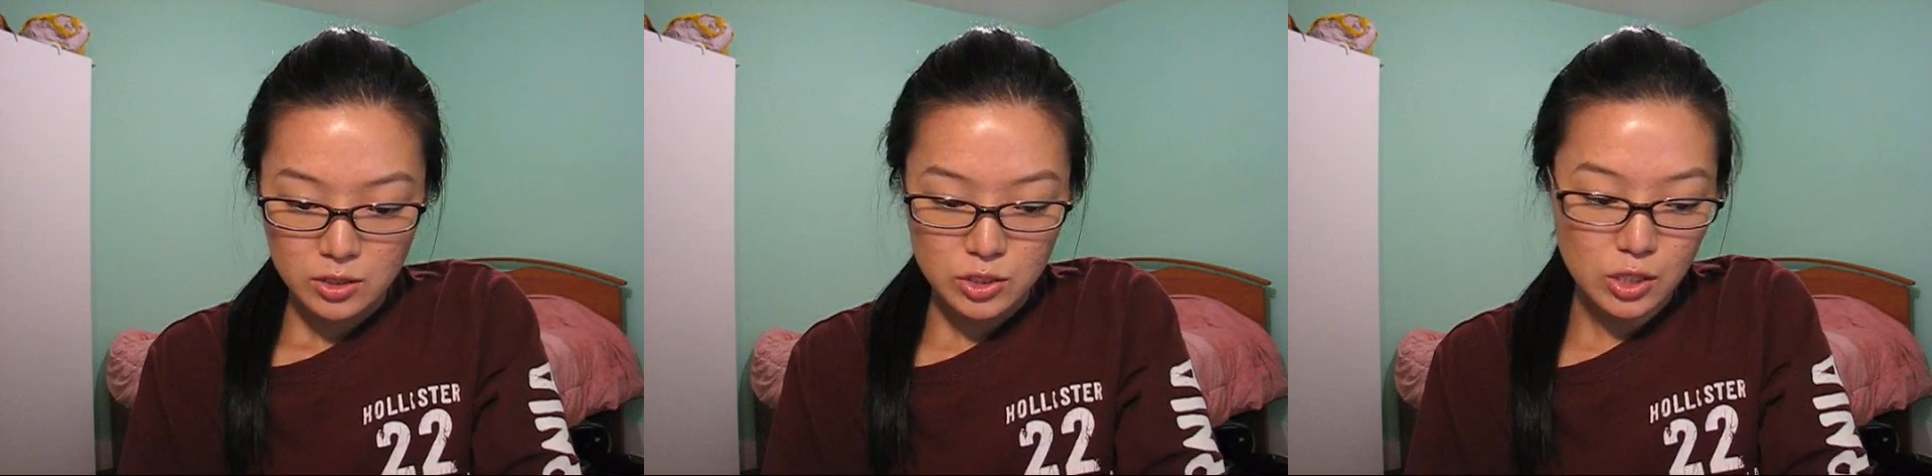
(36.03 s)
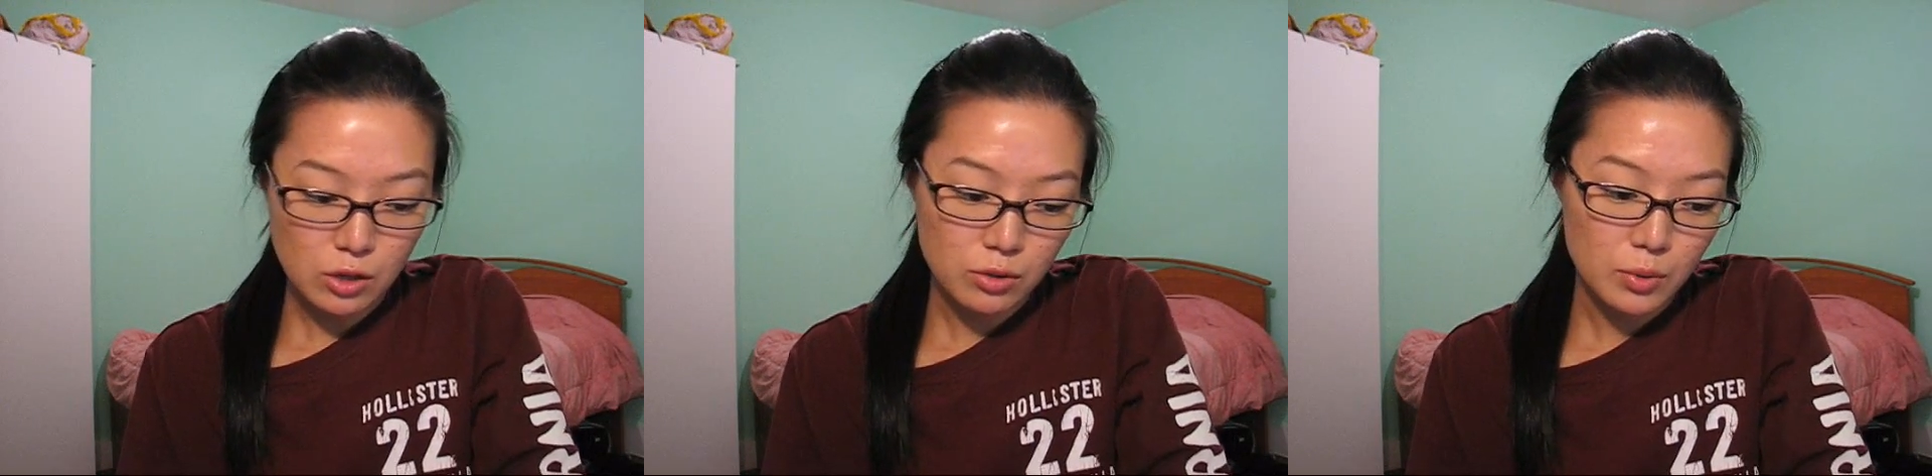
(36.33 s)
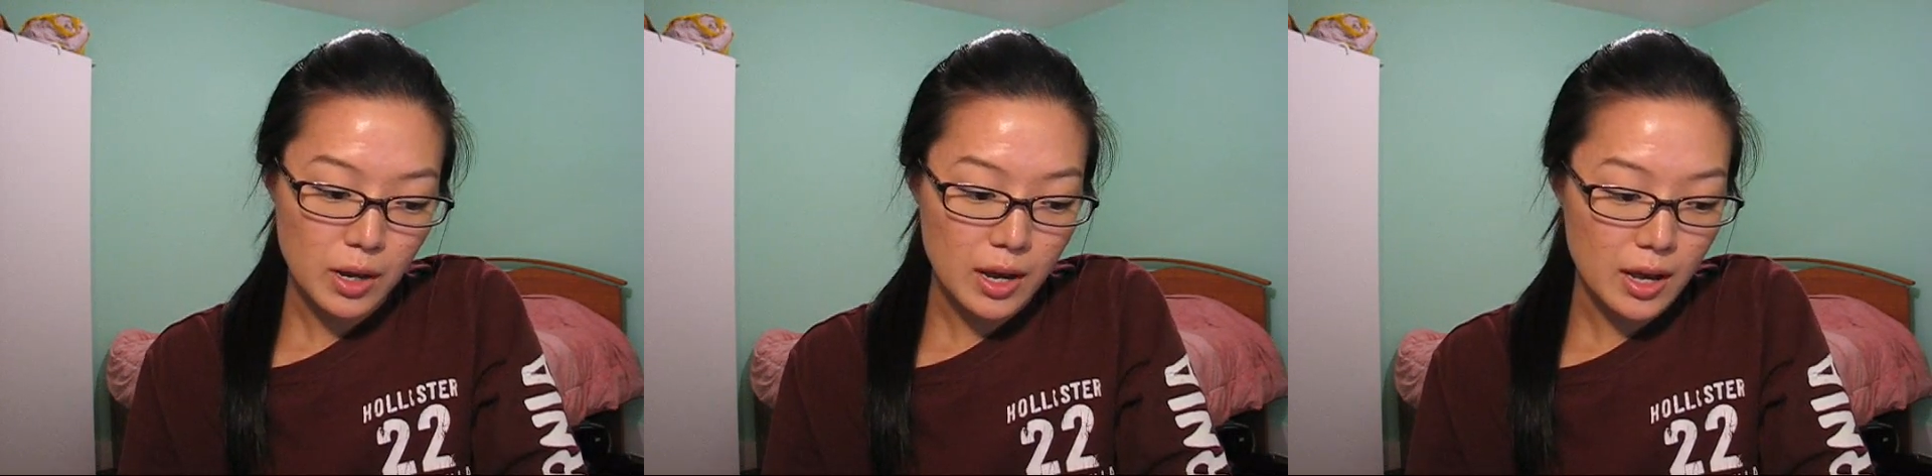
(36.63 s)

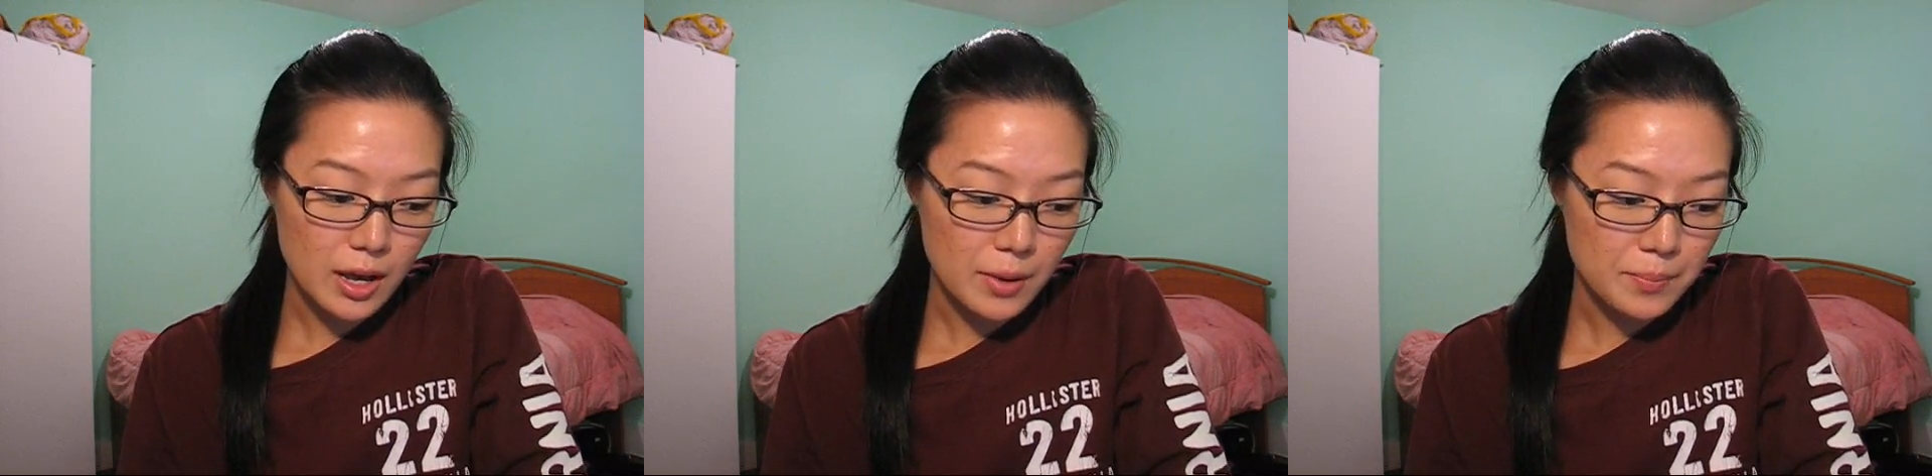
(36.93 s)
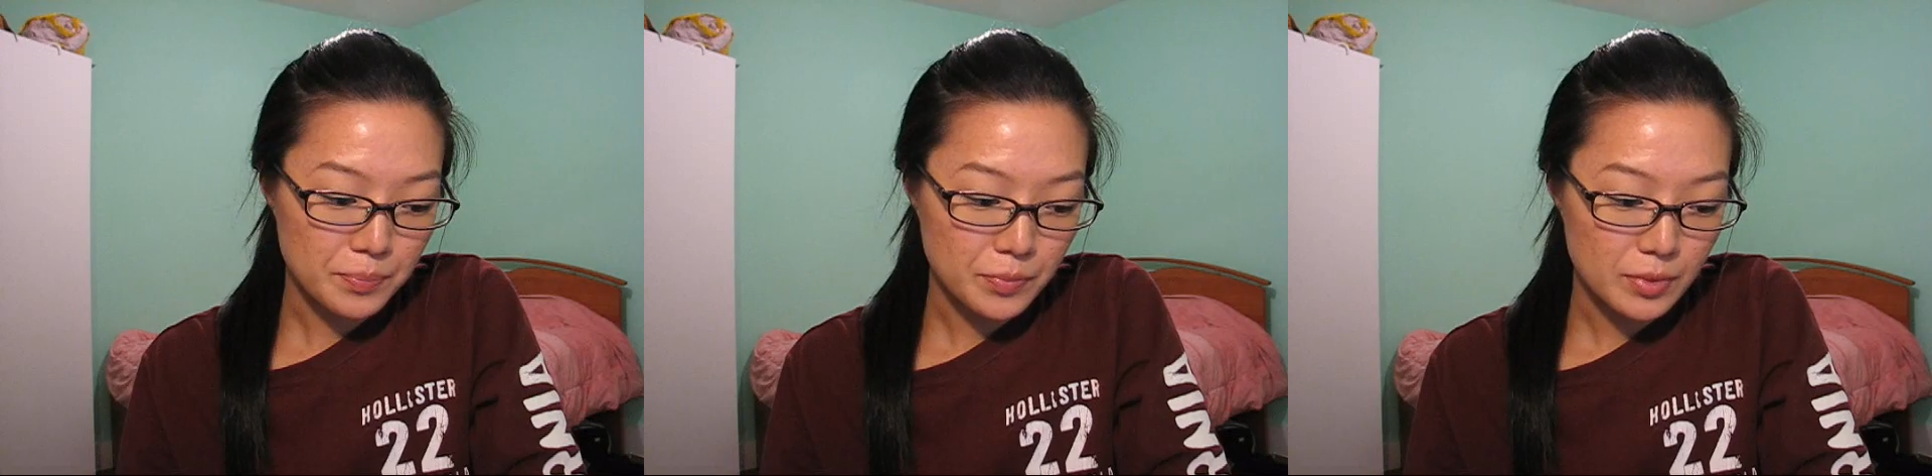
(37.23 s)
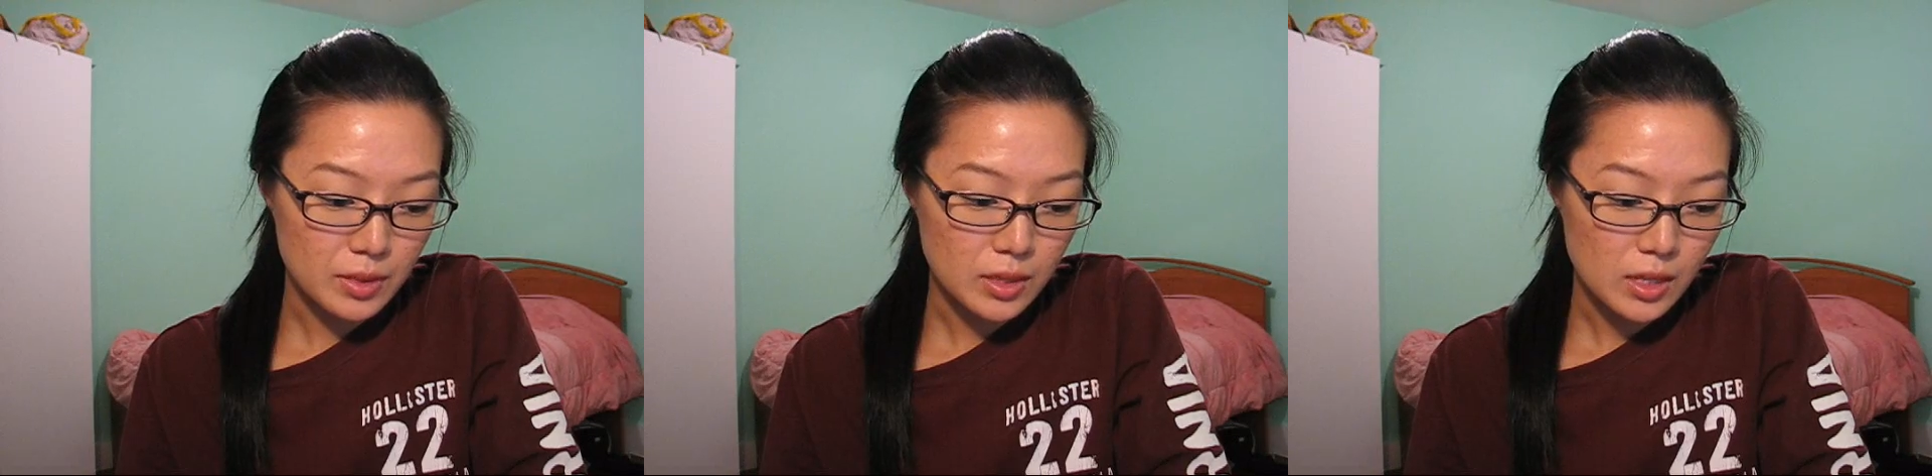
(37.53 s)
So, um,
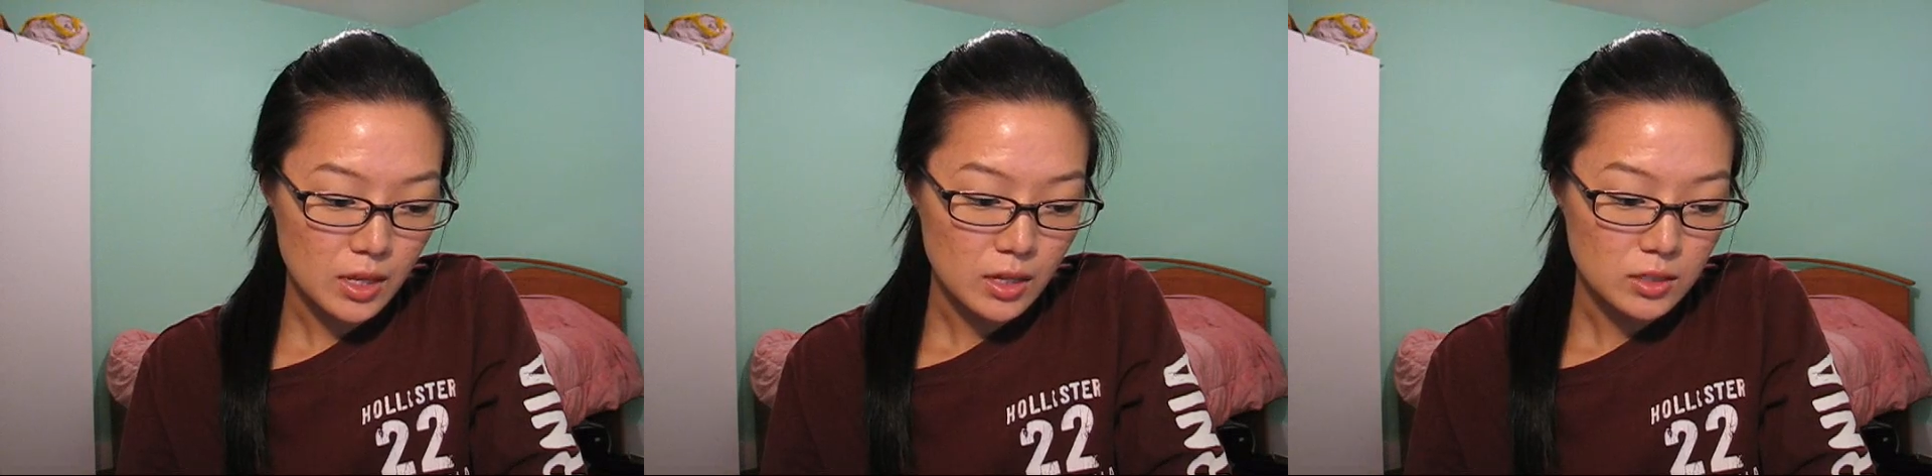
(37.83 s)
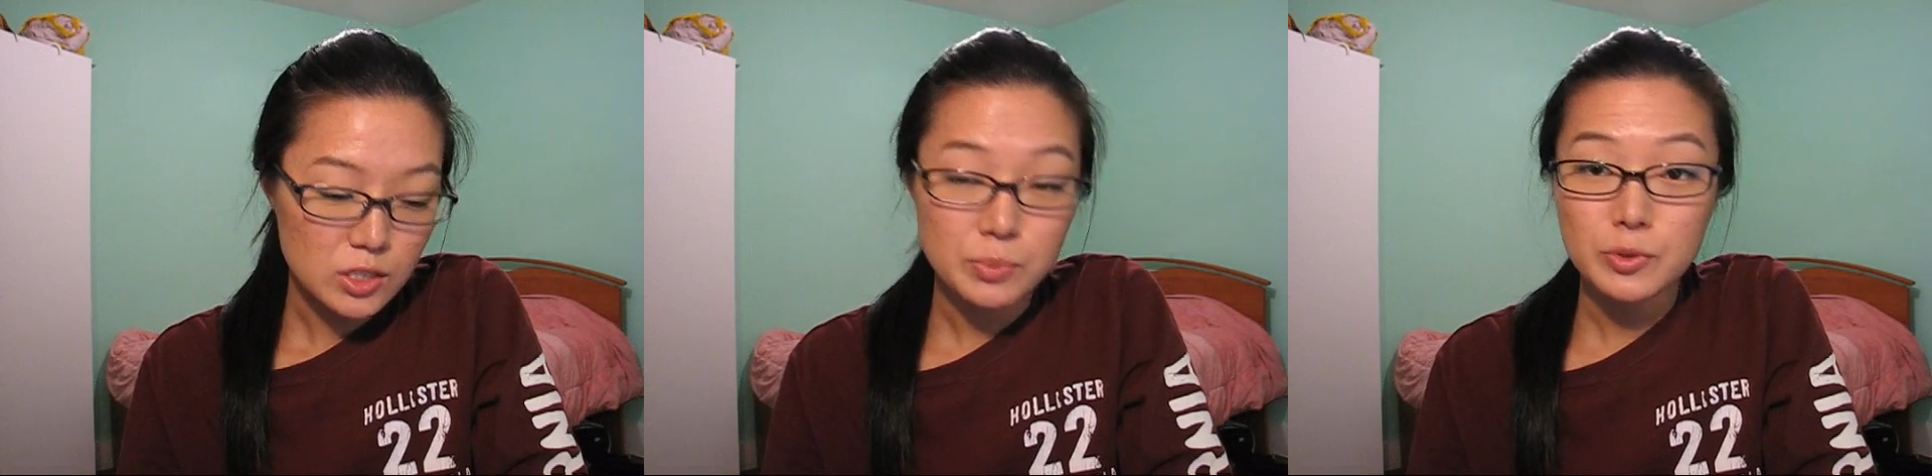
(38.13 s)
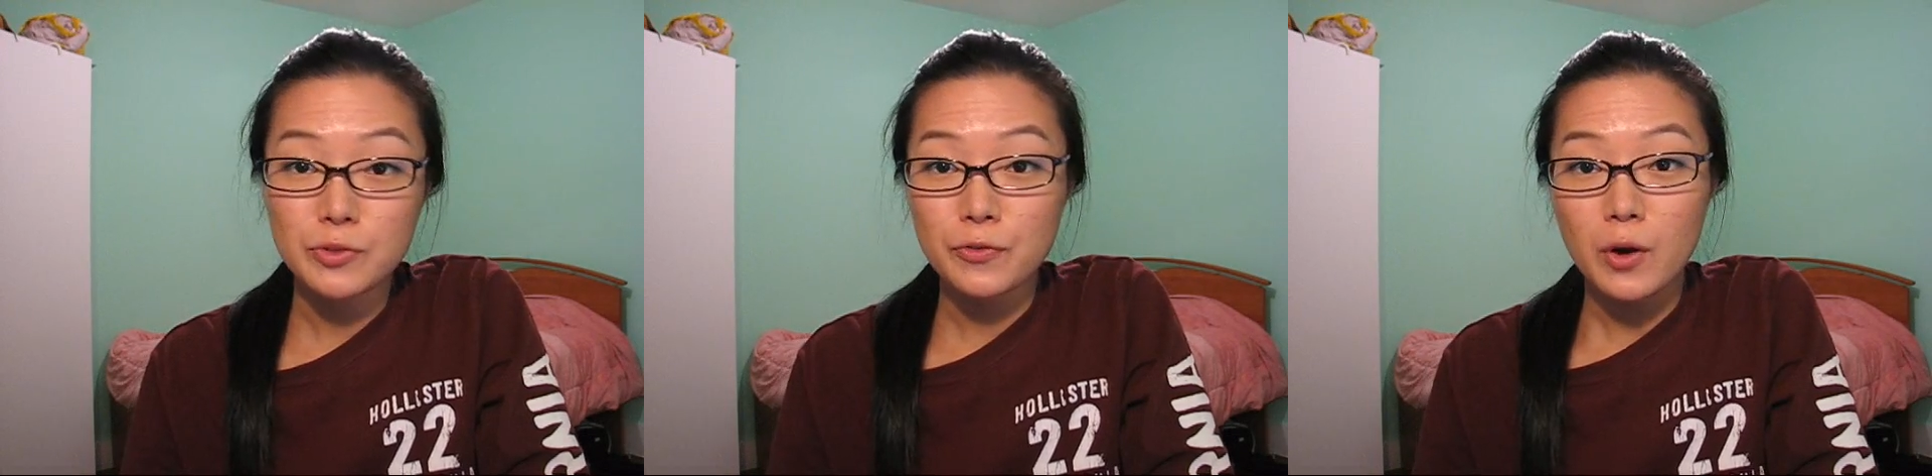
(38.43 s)

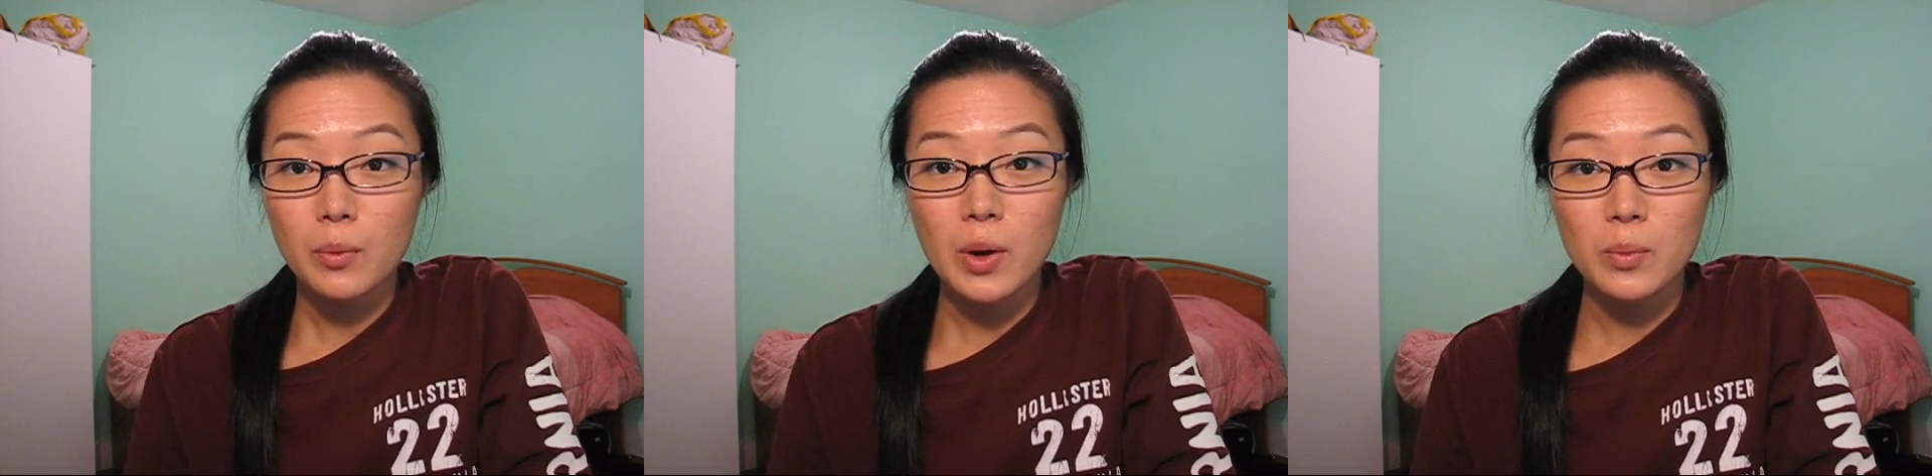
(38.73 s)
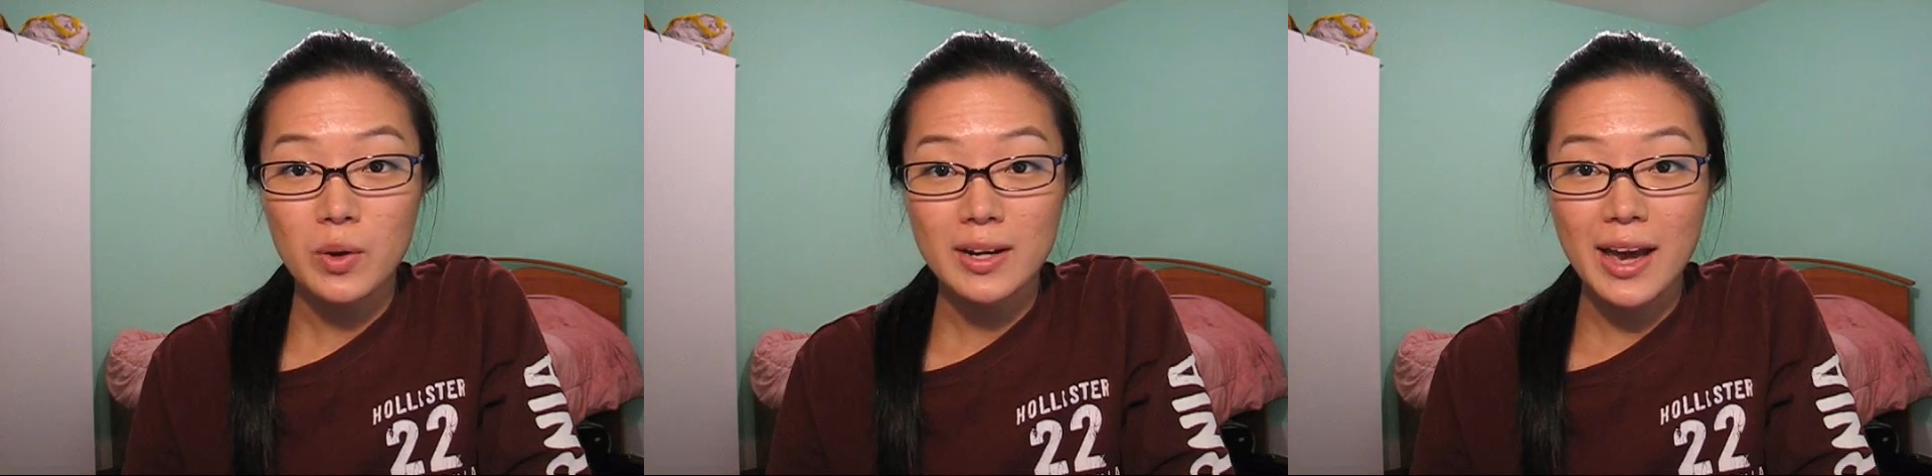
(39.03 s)
Spoon 411,